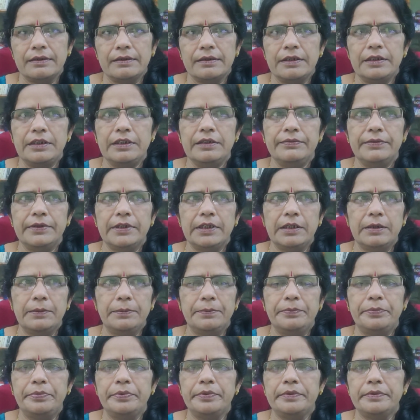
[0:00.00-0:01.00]
given
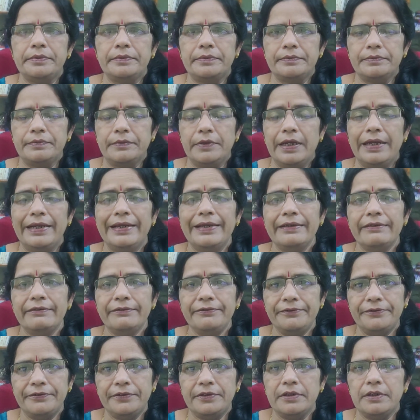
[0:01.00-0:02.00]
up,
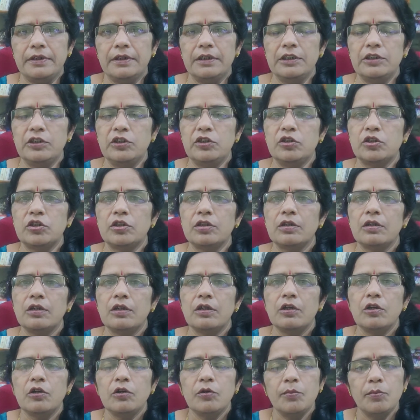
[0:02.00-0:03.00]
left his
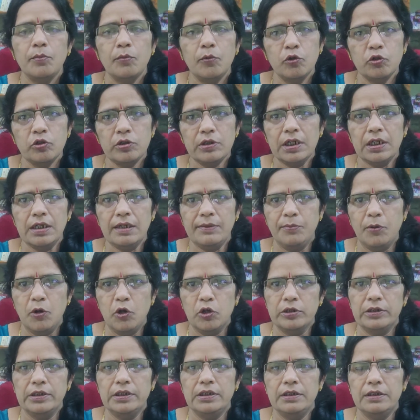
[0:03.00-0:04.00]
mortal
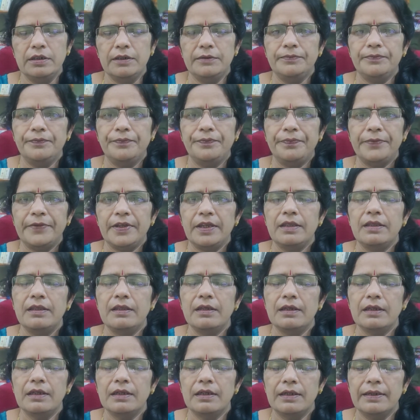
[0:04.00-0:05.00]
body in
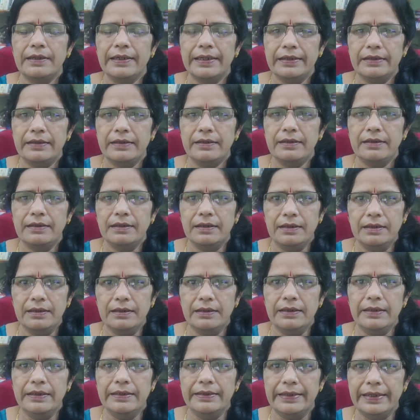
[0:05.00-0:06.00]
the year
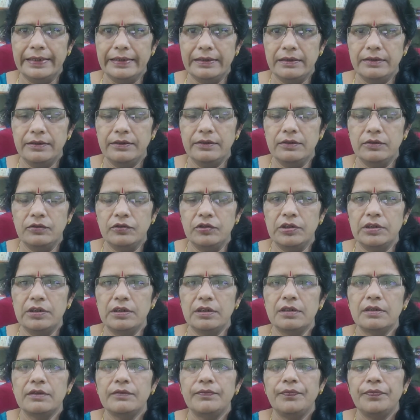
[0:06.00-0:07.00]
1993
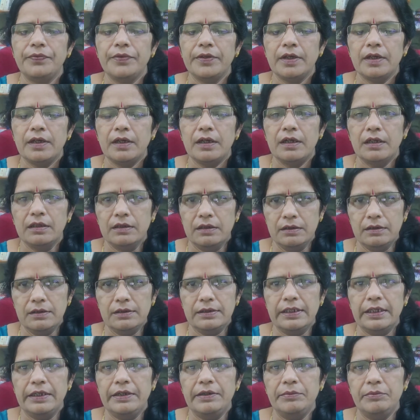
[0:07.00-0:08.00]
on the
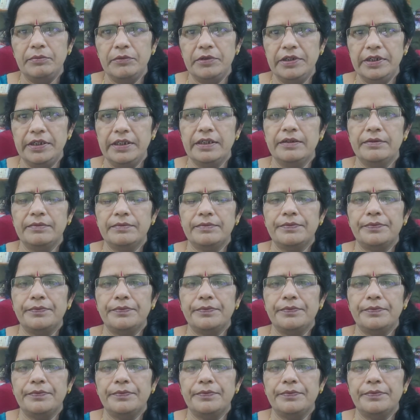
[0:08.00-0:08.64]
same day.